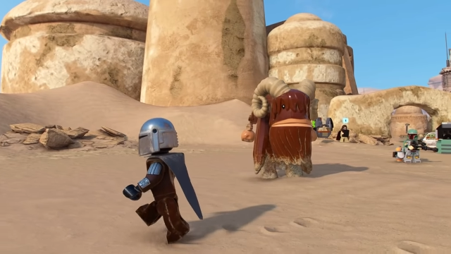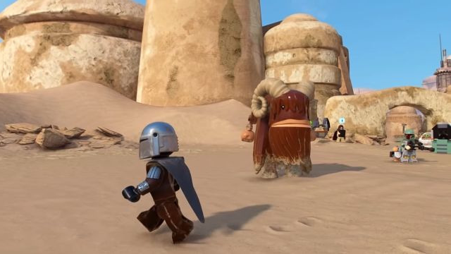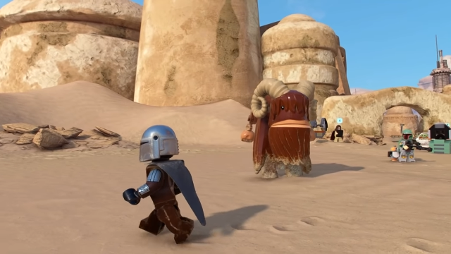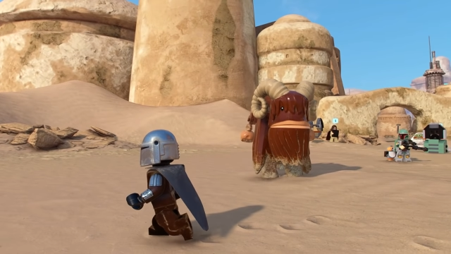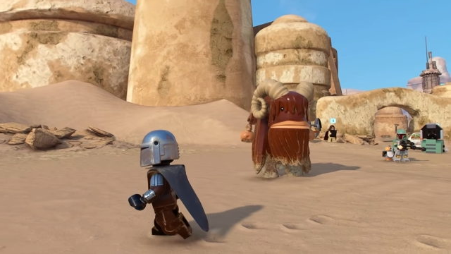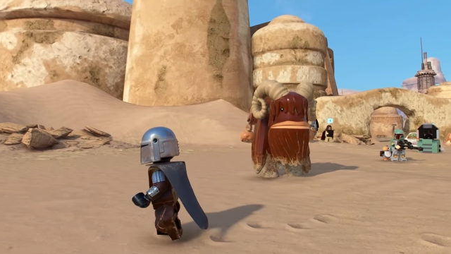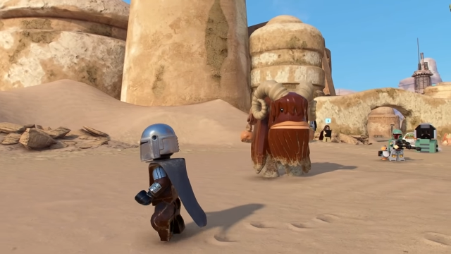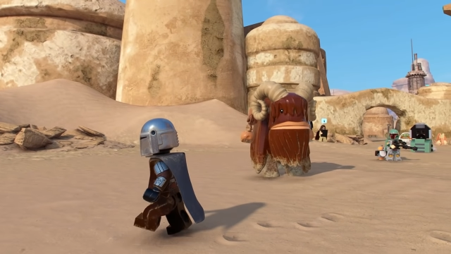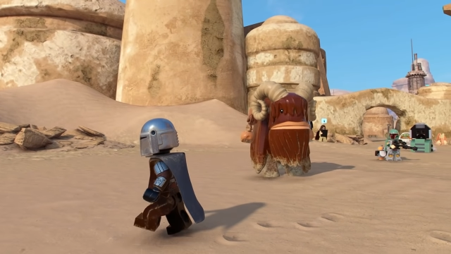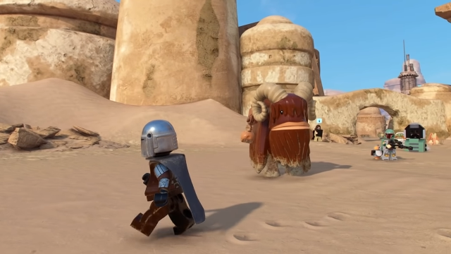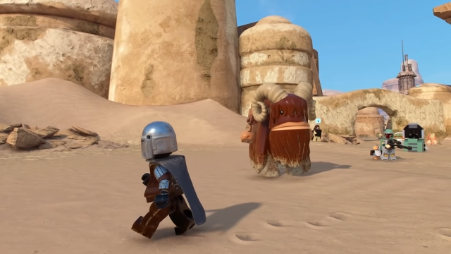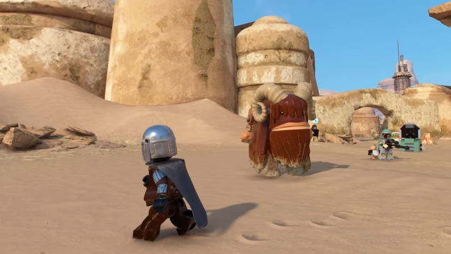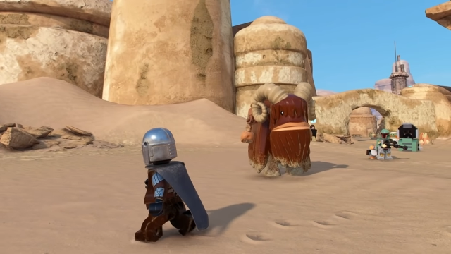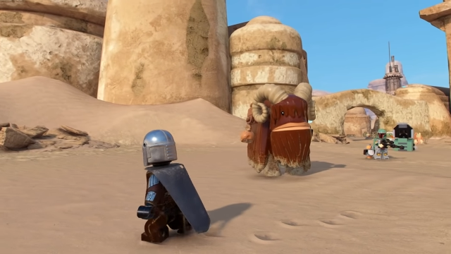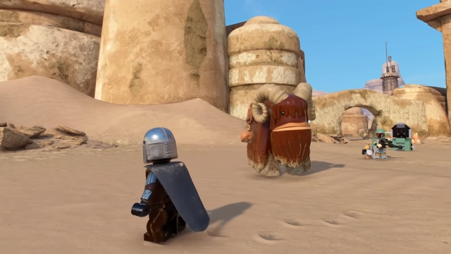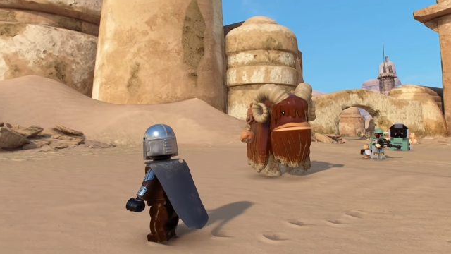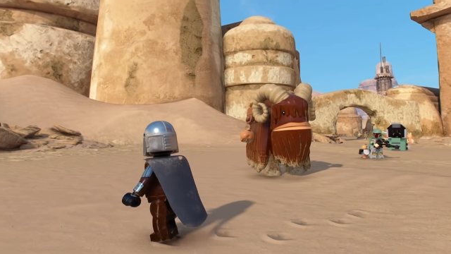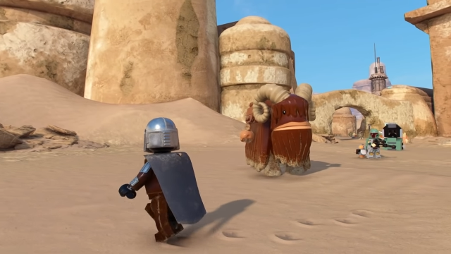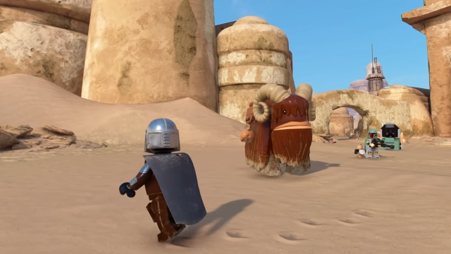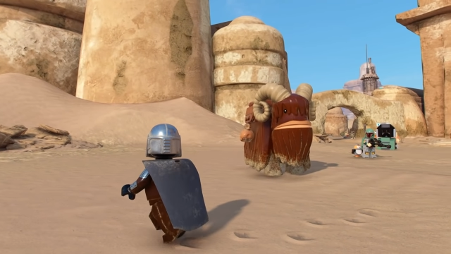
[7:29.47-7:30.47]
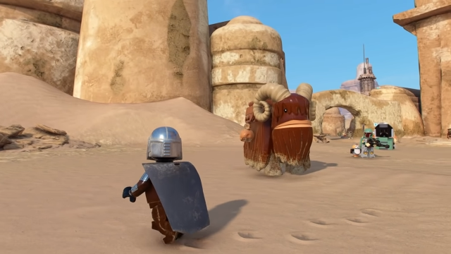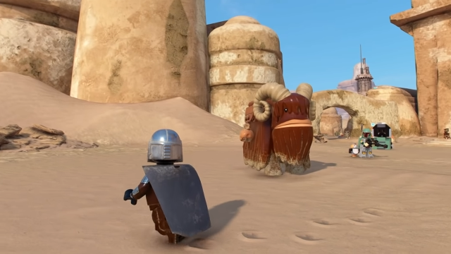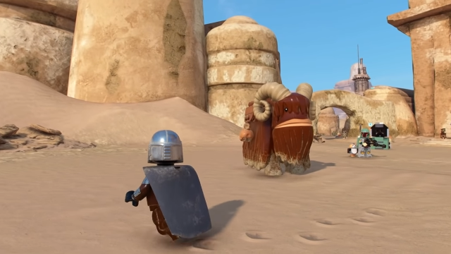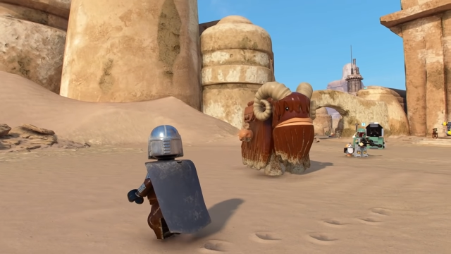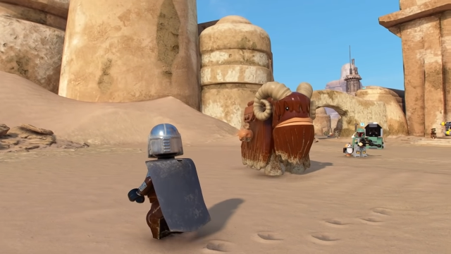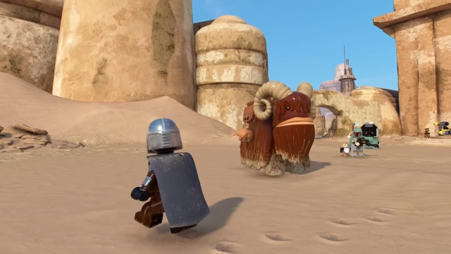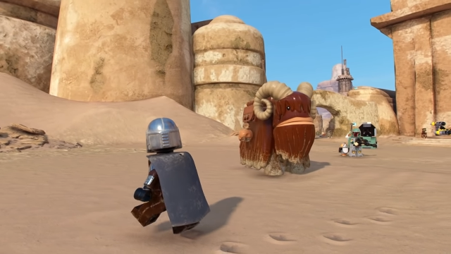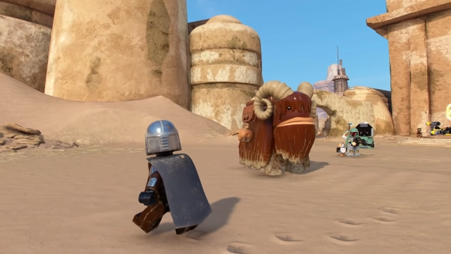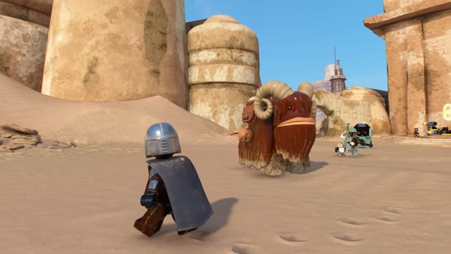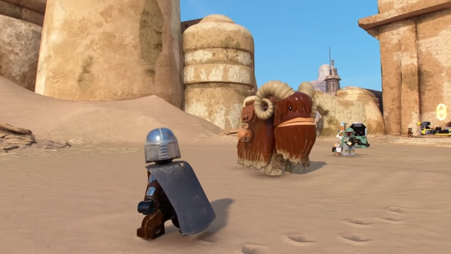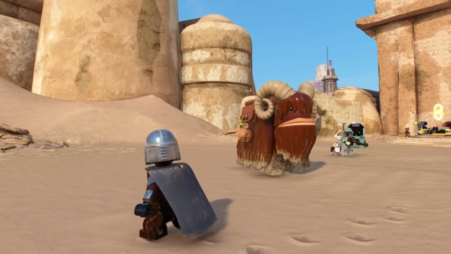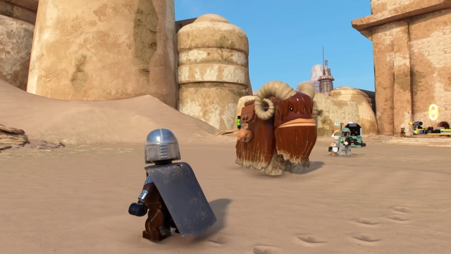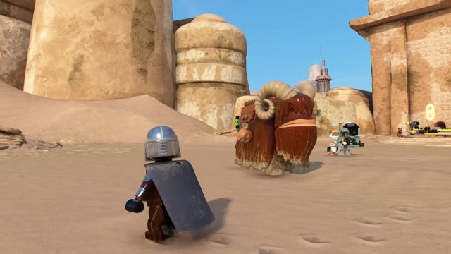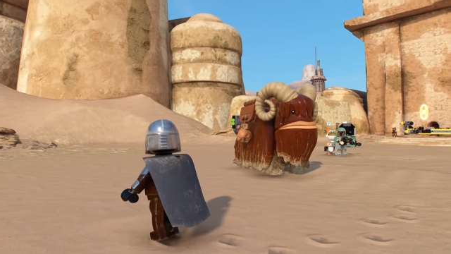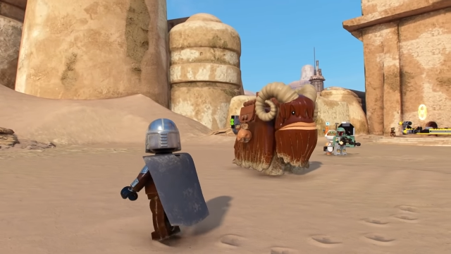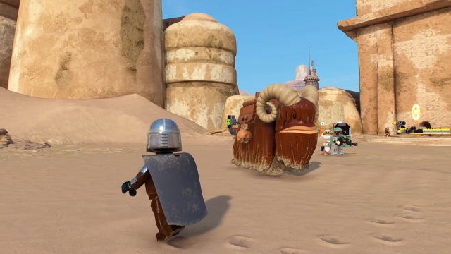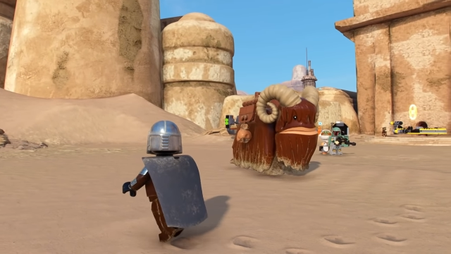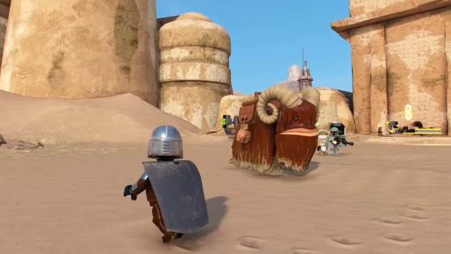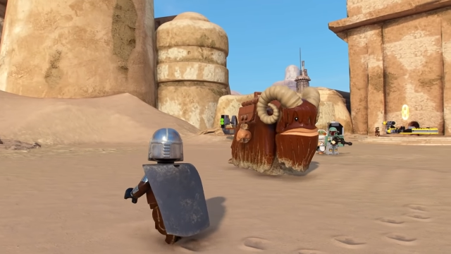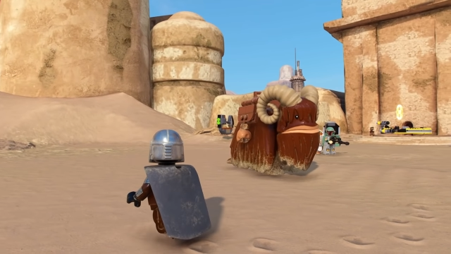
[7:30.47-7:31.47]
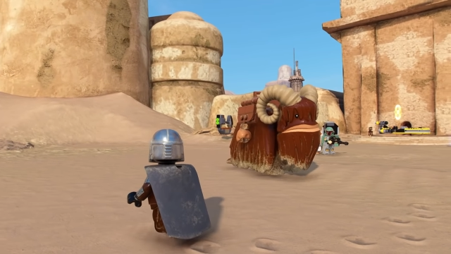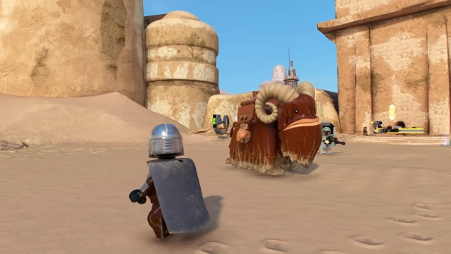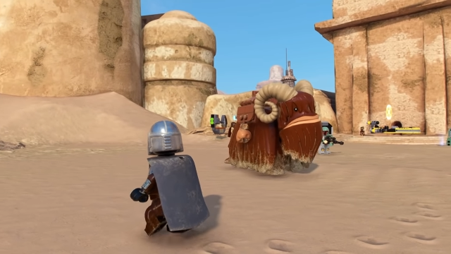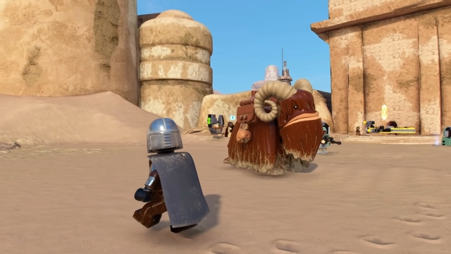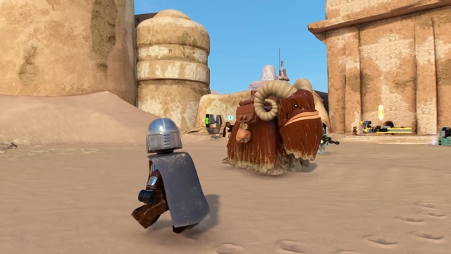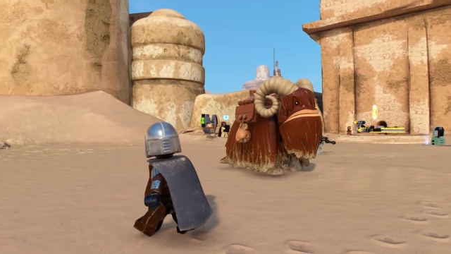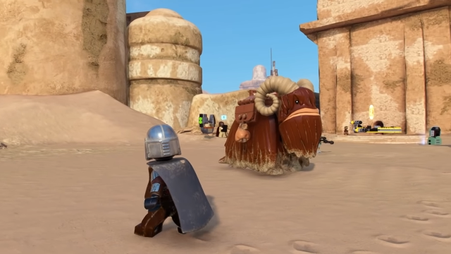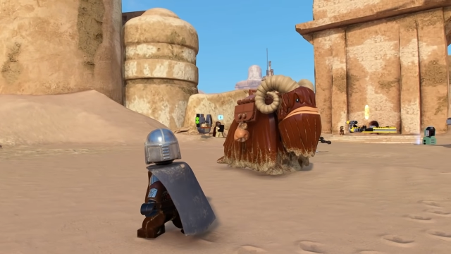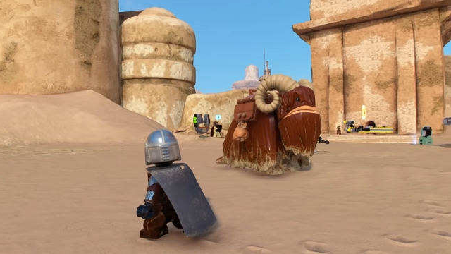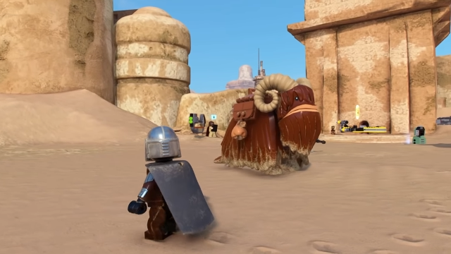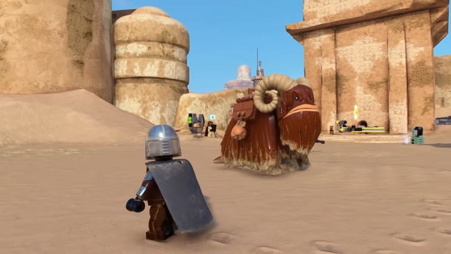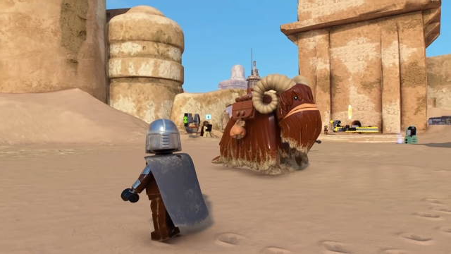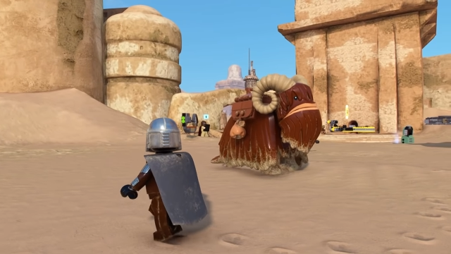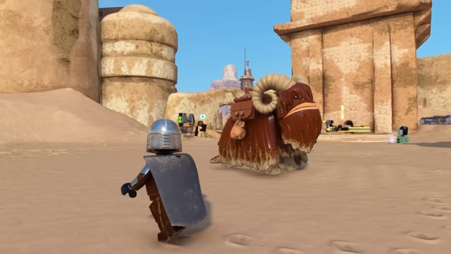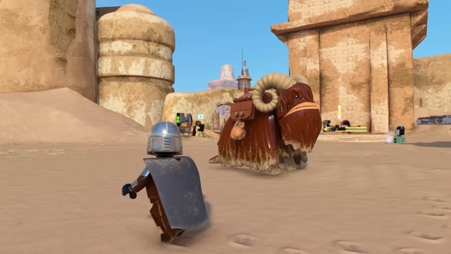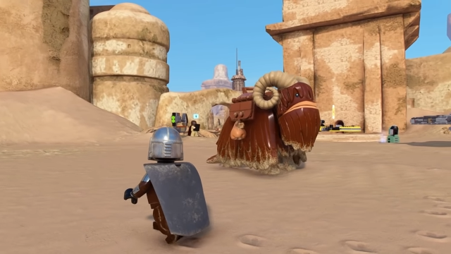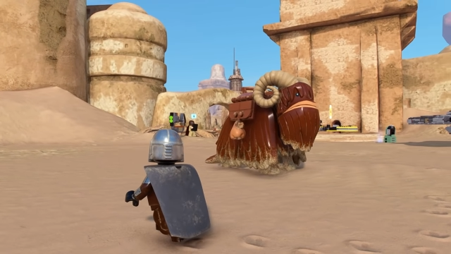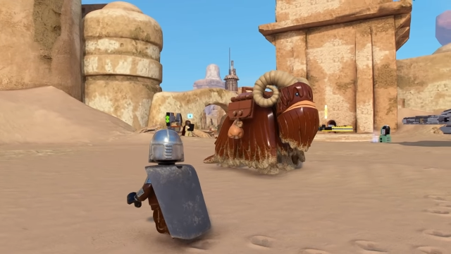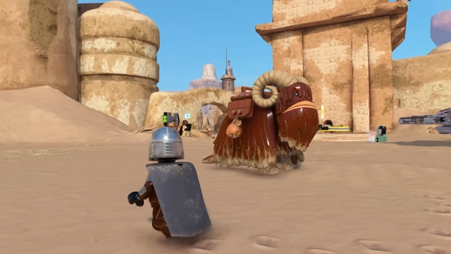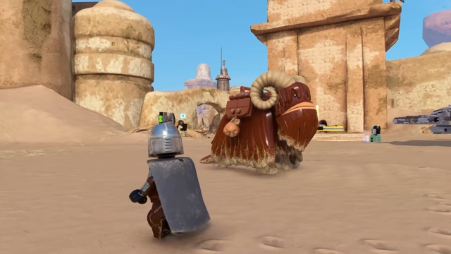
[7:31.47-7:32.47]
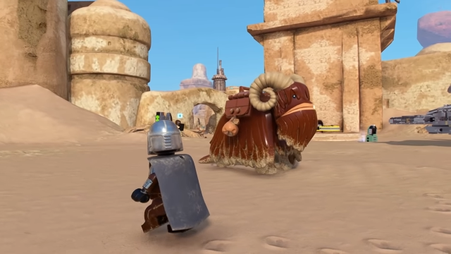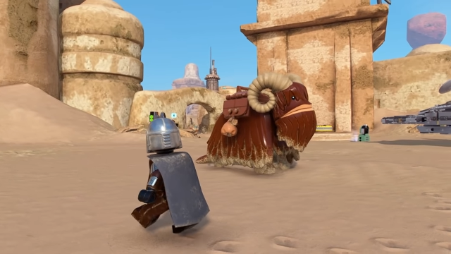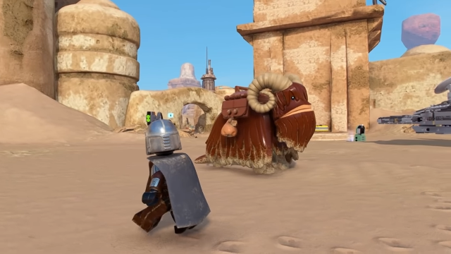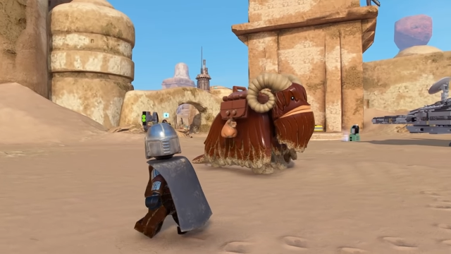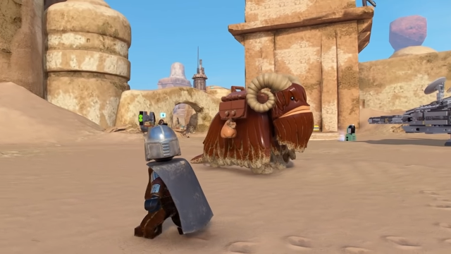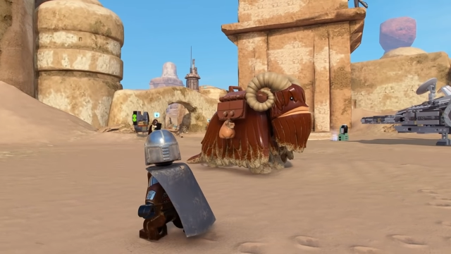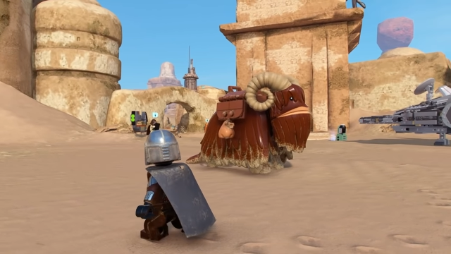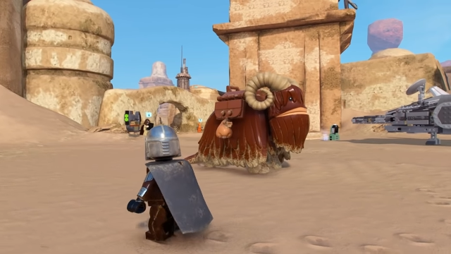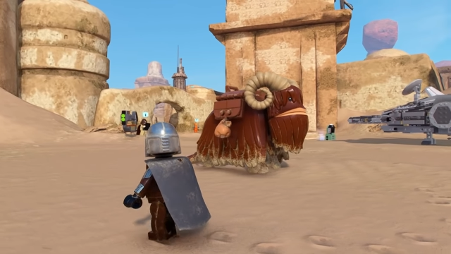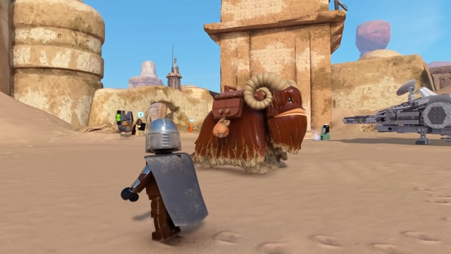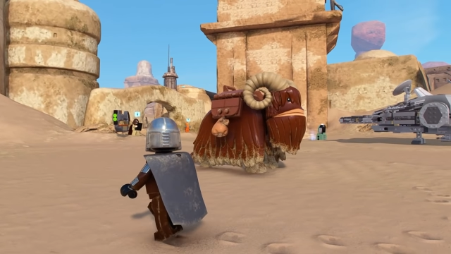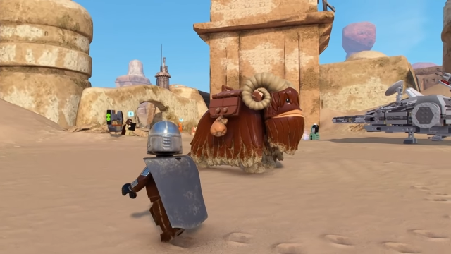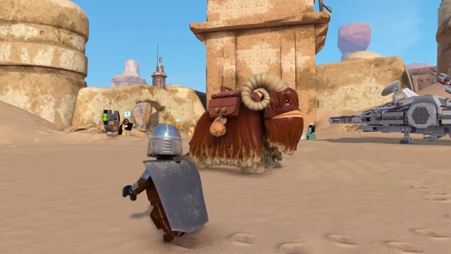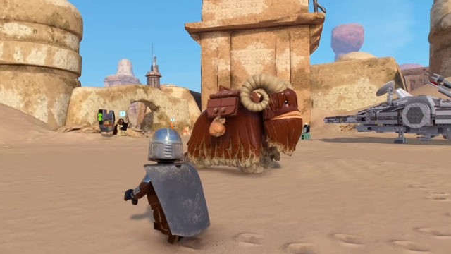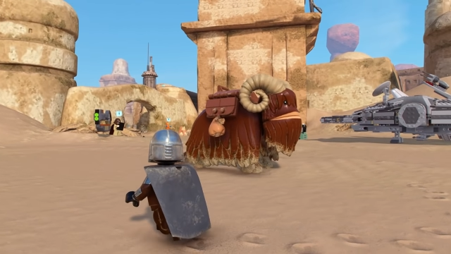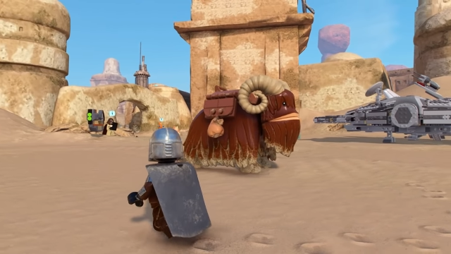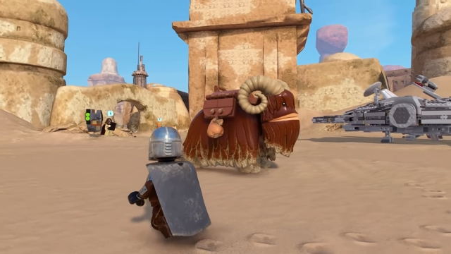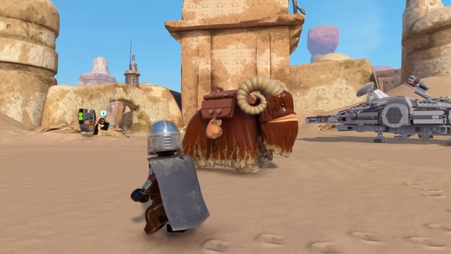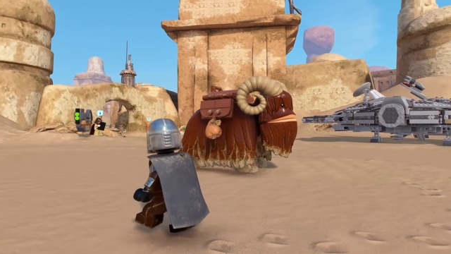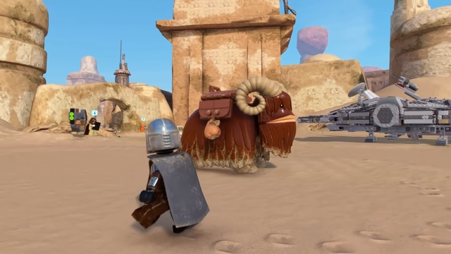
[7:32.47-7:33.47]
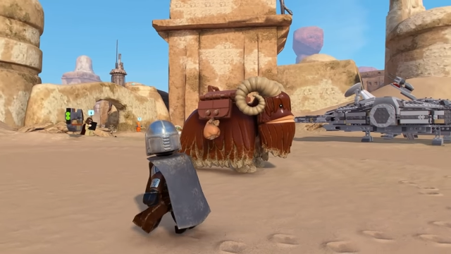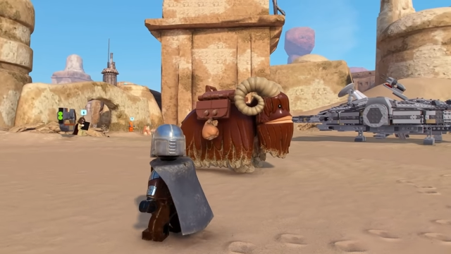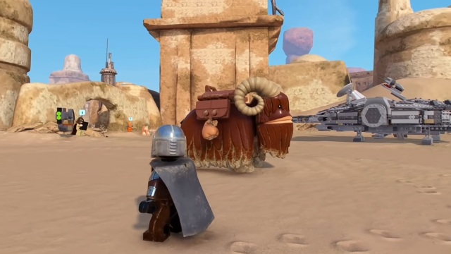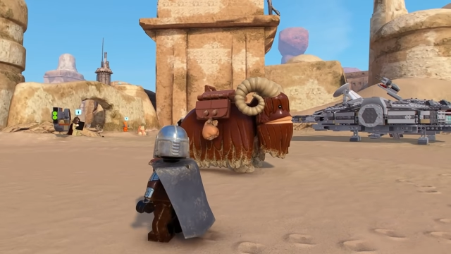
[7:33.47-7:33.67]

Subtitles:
No face is visible, so there are no lips to read.